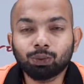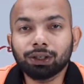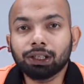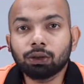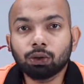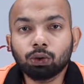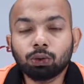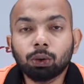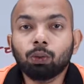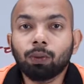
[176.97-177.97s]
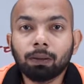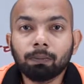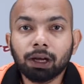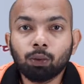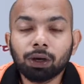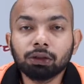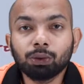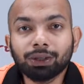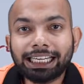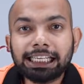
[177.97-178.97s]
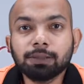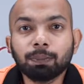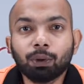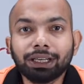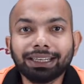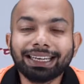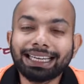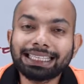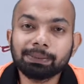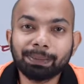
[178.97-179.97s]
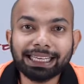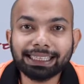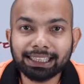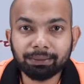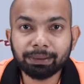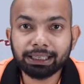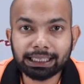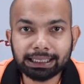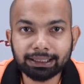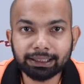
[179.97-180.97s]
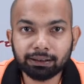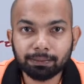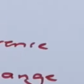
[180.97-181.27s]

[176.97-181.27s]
We'll go one by one through each point and explain them in detail.